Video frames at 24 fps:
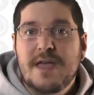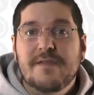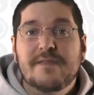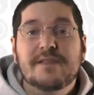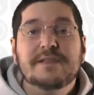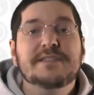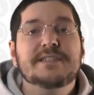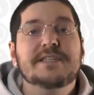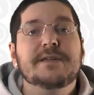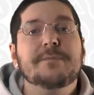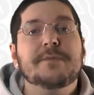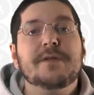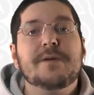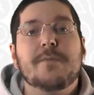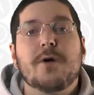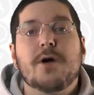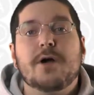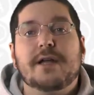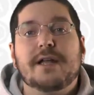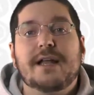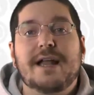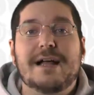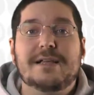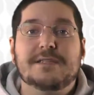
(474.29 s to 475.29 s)
then simply
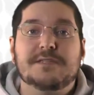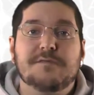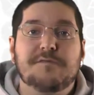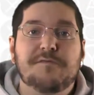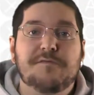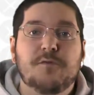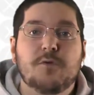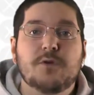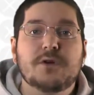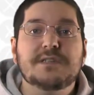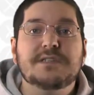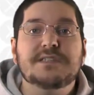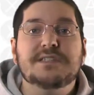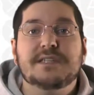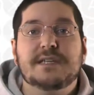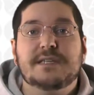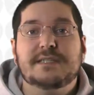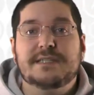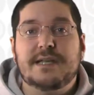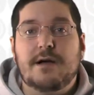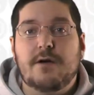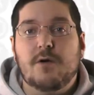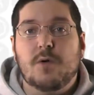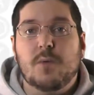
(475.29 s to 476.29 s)
mark it as a 4 to
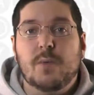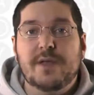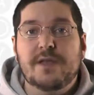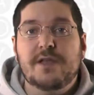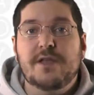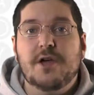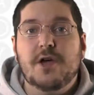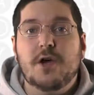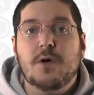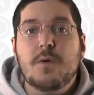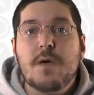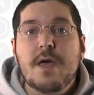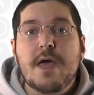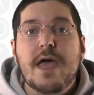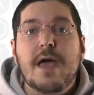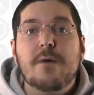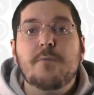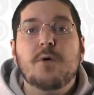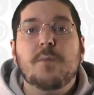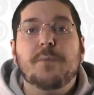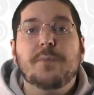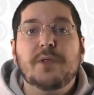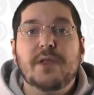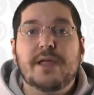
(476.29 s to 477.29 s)
6 hour window and
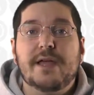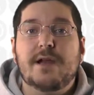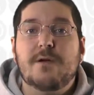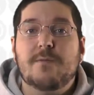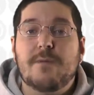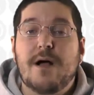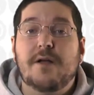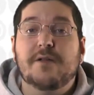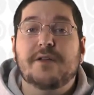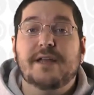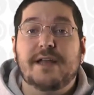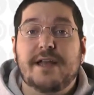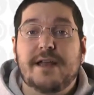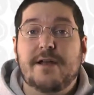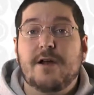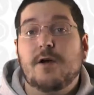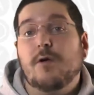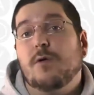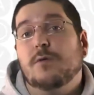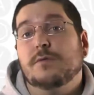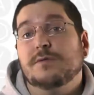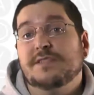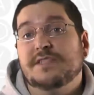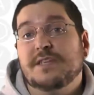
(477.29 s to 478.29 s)
we'll plan around it in
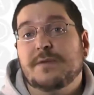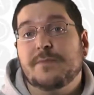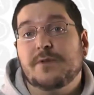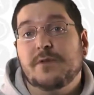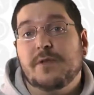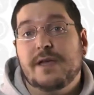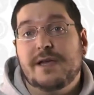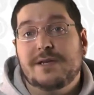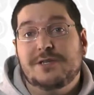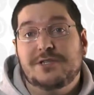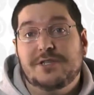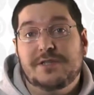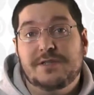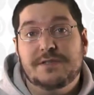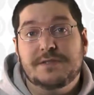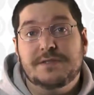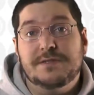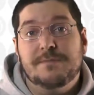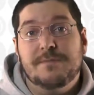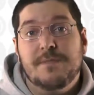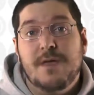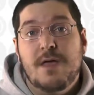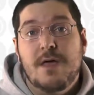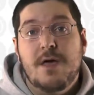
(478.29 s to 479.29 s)
our own simulations.